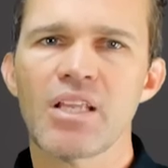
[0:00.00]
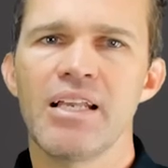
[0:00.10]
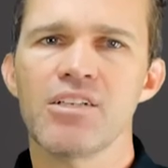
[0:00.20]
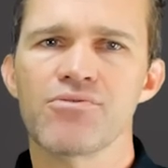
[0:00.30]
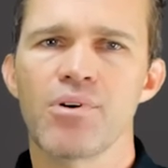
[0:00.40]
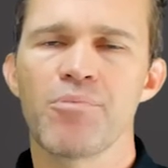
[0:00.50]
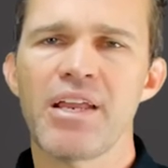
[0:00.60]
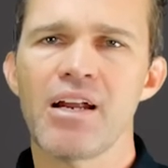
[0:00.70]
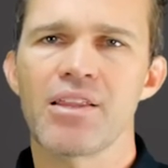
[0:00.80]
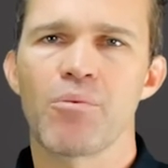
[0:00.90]
And it's from
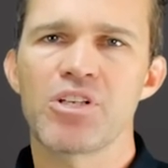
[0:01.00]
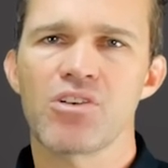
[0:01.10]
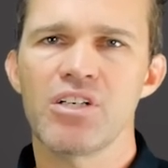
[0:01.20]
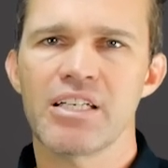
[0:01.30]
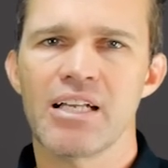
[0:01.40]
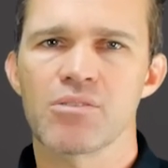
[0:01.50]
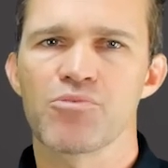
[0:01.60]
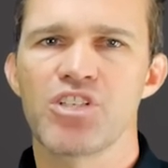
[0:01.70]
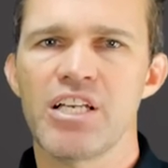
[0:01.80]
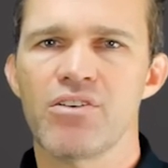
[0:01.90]
there that we start to get some
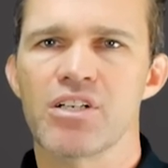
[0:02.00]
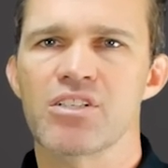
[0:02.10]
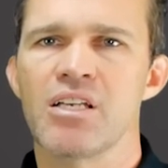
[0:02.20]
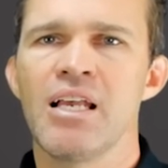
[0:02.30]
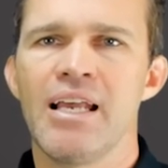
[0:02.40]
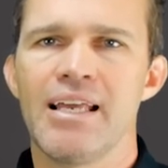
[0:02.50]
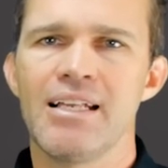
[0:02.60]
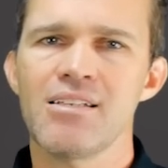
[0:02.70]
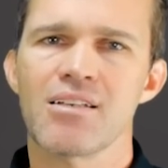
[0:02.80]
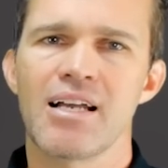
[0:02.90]
secrets and
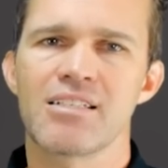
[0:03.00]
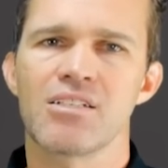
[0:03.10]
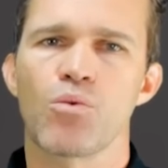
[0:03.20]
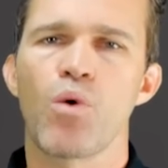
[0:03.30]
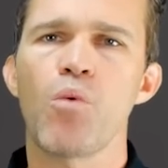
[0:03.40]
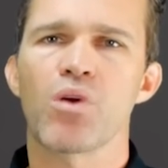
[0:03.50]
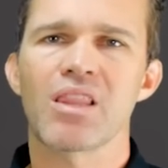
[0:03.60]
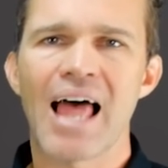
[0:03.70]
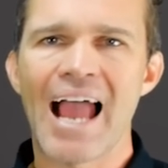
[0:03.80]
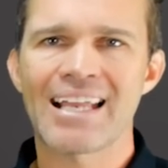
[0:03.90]
insights into what we're
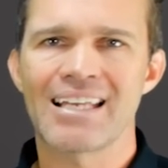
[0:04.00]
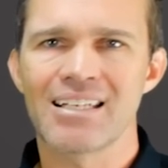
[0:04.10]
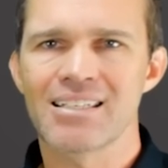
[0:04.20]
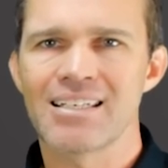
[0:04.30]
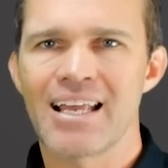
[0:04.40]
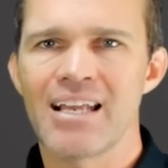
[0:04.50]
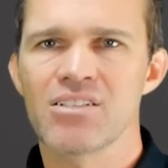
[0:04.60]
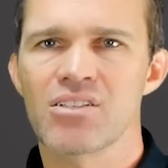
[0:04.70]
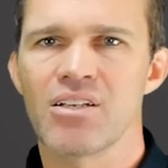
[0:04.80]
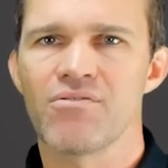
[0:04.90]
lacking in
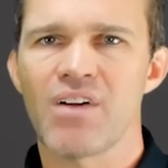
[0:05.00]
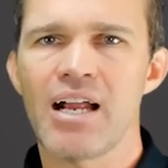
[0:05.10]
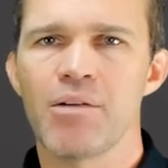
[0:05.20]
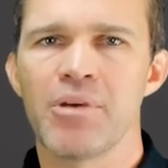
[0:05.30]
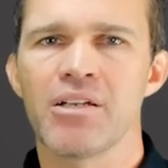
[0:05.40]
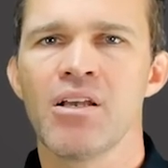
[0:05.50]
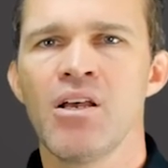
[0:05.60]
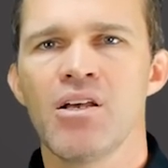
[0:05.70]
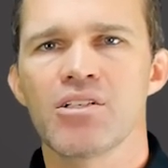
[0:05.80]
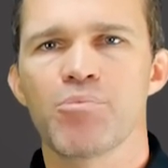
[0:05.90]
today's environment
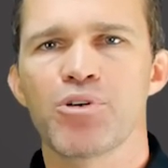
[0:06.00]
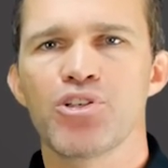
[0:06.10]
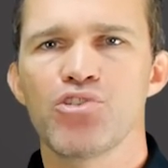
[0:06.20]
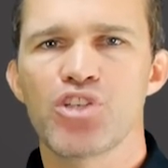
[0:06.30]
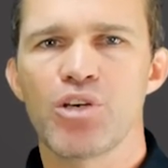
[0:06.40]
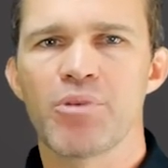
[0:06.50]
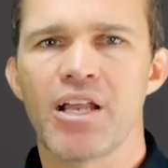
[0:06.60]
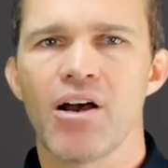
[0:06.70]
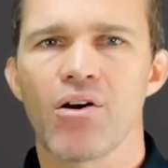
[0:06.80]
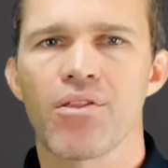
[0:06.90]
to produce human
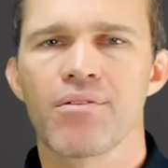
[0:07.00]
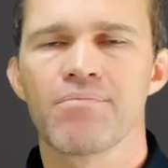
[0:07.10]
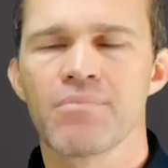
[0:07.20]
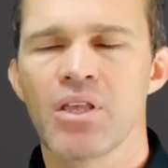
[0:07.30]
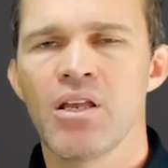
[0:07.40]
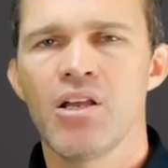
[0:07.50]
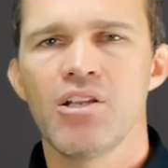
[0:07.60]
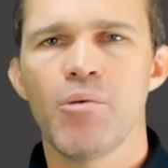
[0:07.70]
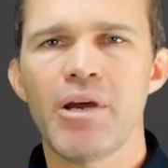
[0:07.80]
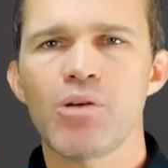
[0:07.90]
health.
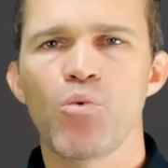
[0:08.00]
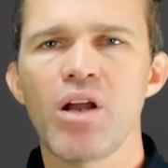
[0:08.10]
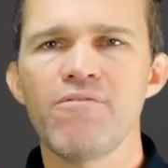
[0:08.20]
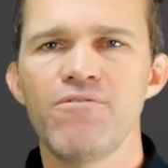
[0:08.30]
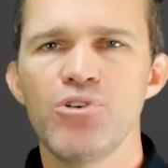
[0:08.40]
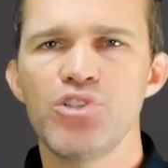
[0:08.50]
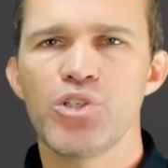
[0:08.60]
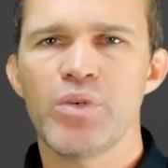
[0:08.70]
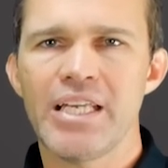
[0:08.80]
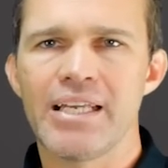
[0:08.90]
No matter what food
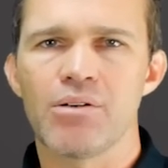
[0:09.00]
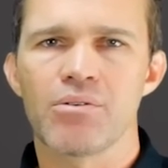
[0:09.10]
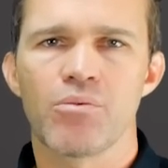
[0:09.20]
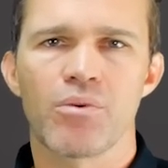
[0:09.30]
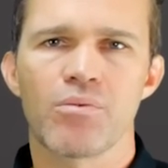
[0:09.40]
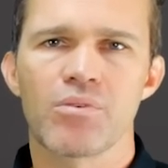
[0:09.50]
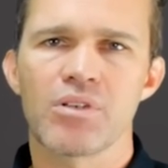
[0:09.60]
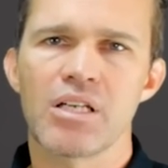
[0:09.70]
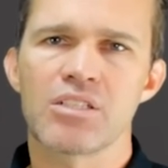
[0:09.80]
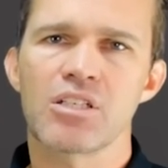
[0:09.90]
you eat,
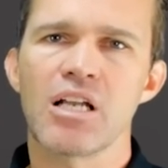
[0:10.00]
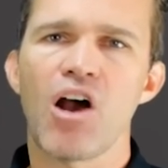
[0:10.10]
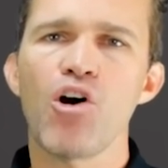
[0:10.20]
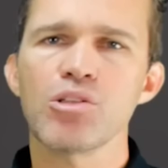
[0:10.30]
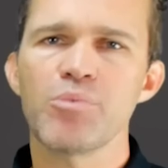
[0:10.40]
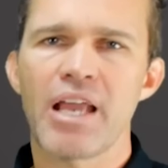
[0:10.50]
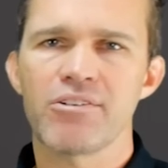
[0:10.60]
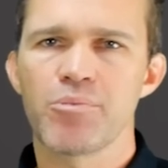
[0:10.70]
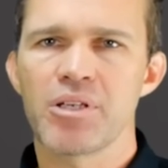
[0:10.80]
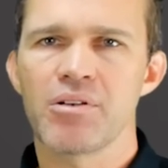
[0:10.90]
it's going to ultimately
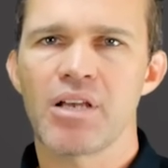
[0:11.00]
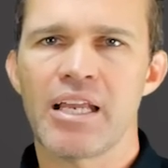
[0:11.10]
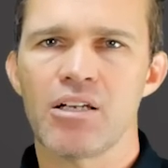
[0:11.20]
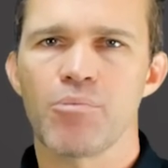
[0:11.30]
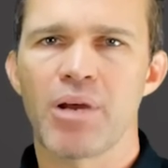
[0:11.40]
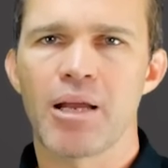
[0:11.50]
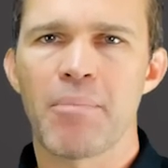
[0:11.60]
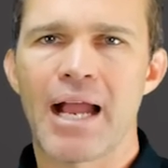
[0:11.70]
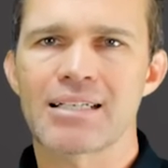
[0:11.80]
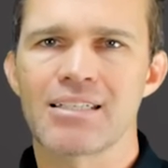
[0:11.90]
have to be handled by a
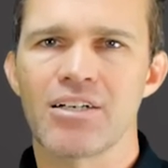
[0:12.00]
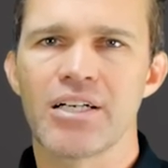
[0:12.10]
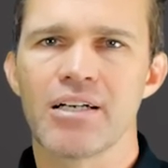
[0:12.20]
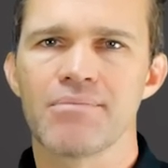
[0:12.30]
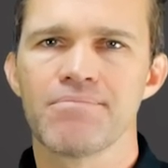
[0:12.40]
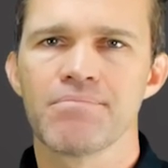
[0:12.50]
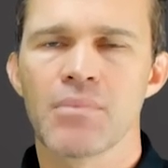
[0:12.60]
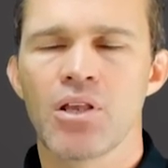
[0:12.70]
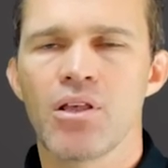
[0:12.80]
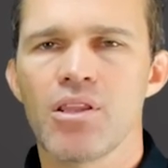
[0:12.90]
bacteria.
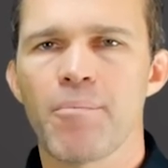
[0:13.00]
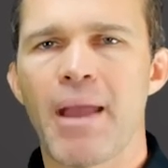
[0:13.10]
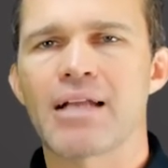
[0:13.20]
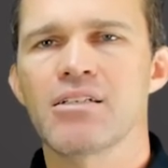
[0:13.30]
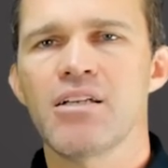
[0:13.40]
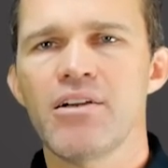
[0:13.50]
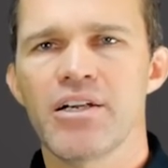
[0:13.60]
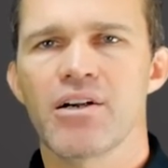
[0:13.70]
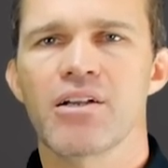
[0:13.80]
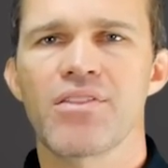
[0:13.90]
The
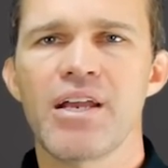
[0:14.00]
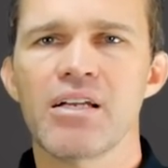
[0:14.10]
bacteria are then